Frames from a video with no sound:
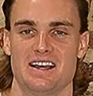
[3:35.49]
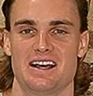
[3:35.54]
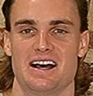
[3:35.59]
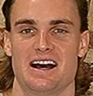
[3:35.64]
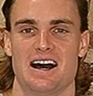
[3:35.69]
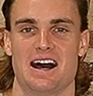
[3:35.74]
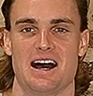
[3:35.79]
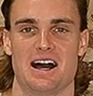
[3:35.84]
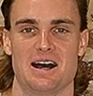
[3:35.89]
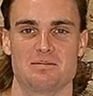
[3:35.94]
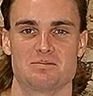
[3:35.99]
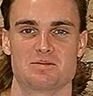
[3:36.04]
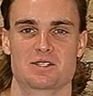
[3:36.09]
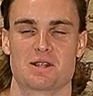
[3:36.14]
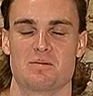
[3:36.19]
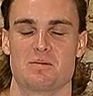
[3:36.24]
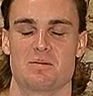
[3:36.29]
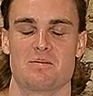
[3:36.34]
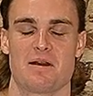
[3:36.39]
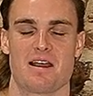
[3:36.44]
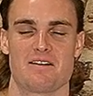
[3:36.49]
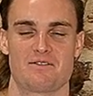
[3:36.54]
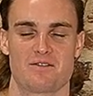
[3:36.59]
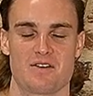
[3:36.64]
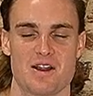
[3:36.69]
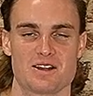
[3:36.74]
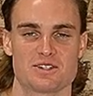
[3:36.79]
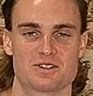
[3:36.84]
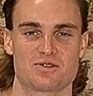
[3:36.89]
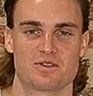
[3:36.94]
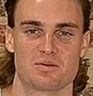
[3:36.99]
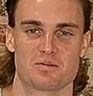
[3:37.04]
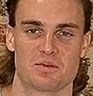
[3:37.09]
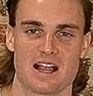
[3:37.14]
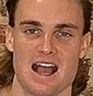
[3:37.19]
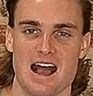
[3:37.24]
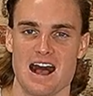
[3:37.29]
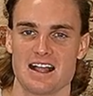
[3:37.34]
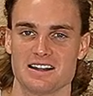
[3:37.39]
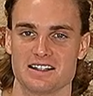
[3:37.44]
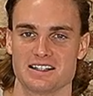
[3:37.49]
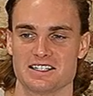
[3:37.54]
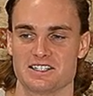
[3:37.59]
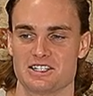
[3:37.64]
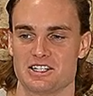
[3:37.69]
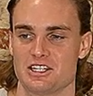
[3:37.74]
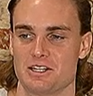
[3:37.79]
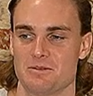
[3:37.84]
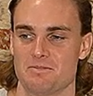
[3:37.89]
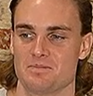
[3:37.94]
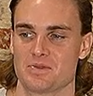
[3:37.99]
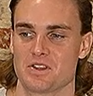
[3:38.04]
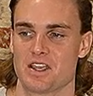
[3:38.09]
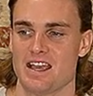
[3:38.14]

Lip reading: some of my friends from college,